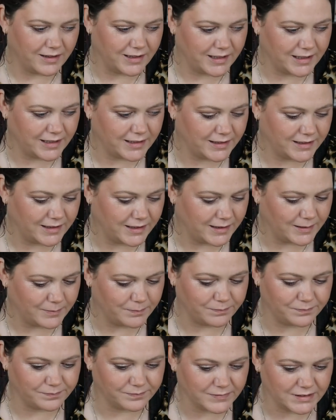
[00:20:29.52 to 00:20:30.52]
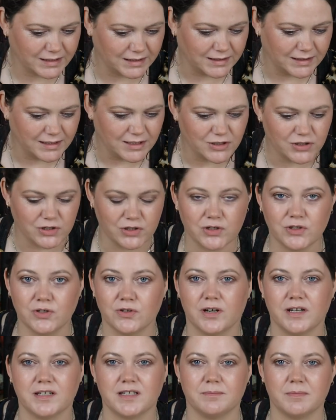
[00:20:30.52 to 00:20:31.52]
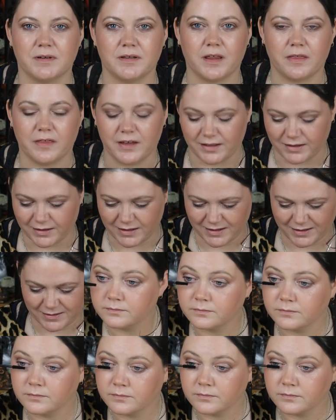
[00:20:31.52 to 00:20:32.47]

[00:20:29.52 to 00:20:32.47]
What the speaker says: I like. I should try some other things.